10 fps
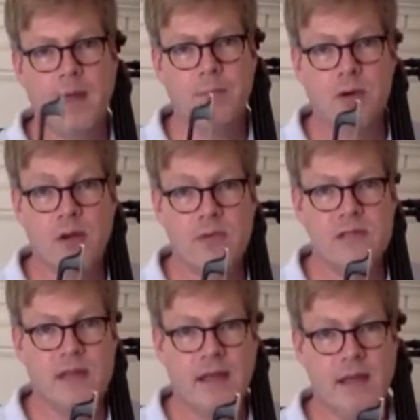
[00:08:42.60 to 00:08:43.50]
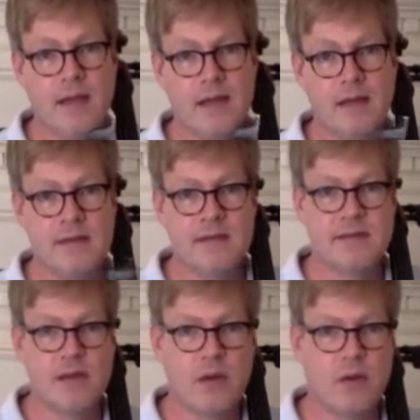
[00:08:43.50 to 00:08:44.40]
upper notes. And
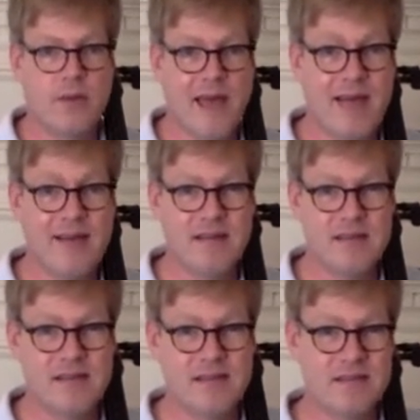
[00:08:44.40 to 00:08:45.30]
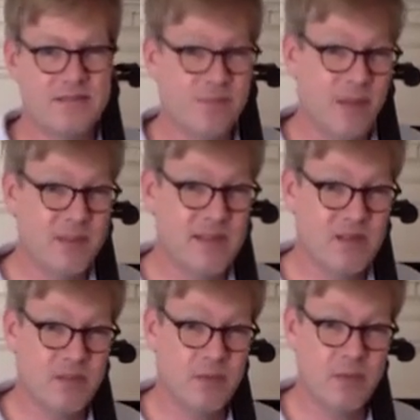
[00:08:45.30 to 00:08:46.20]
so that was
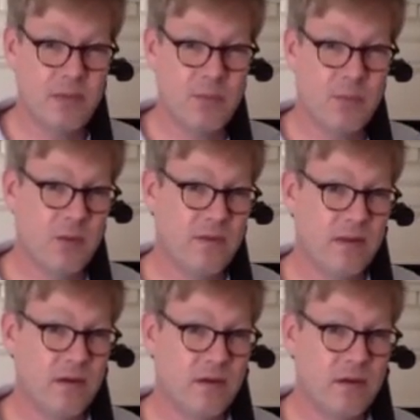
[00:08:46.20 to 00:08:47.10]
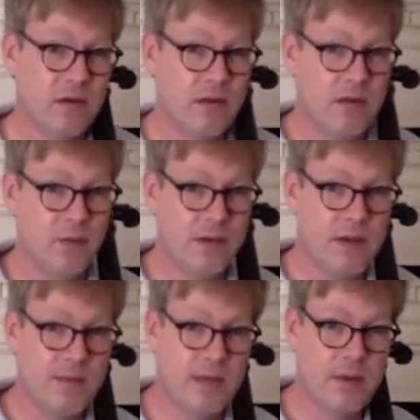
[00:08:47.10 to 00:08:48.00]
actually a pretty big motivator, what
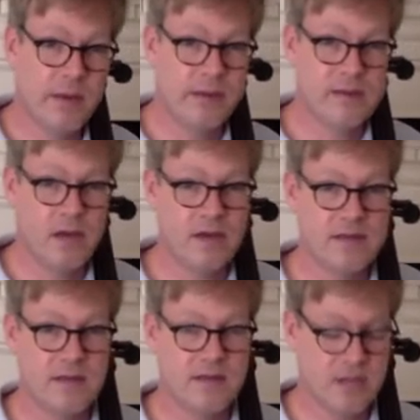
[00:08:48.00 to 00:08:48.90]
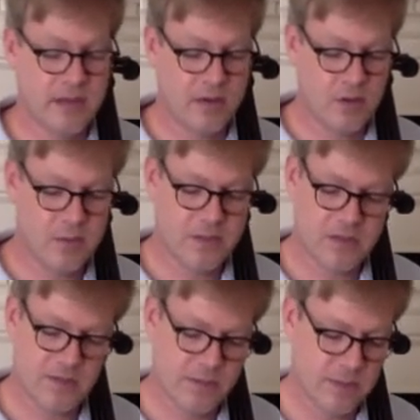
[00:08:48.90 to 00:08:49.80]
got me going on this odyssey to check out a whole bunch
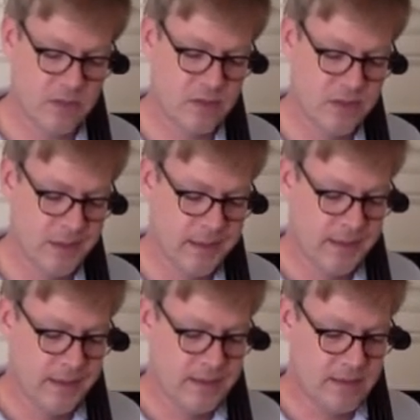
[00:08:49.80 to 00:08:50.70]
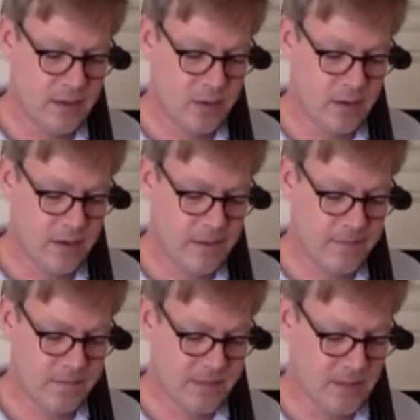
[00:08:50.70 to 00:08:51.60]
of different bows. So
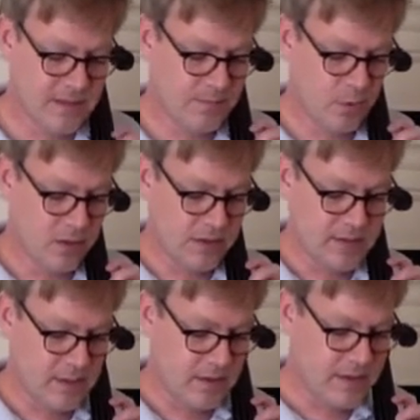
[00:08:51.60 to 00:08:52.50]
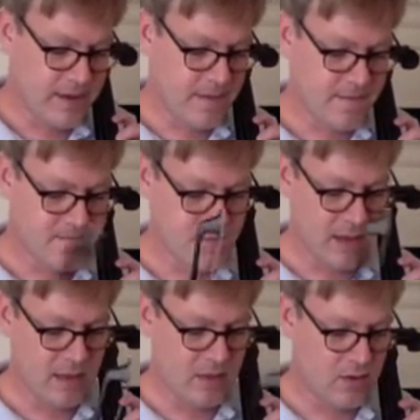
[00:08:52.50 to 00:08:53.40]
that's important. And
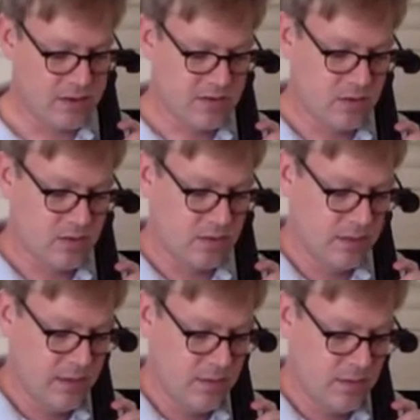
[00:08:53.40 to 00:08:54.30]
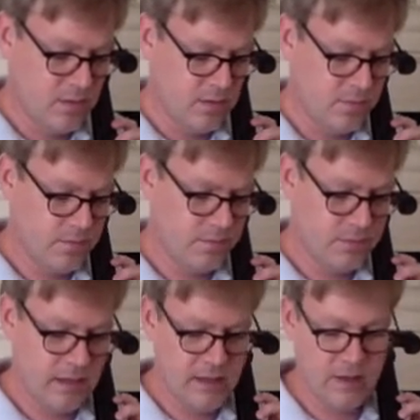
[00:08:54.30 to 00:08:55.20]
then they're also,
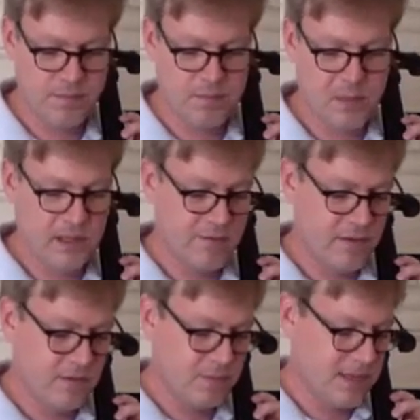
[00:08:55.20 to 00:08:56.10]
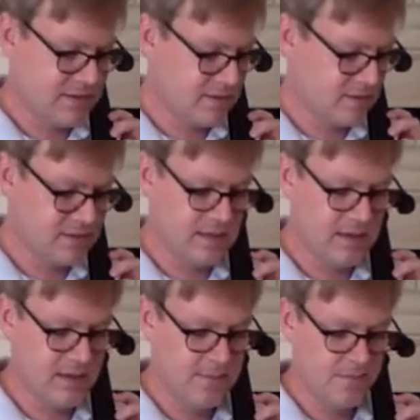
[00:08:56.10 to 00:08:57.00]
play your favorite piece and just
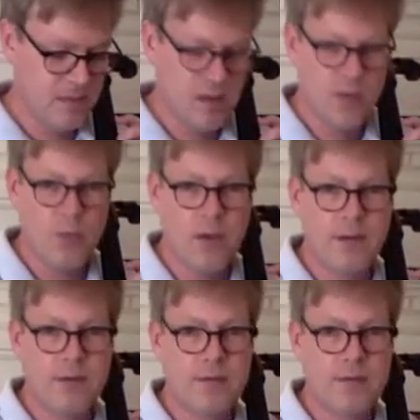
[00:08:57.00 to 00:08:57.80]
see what.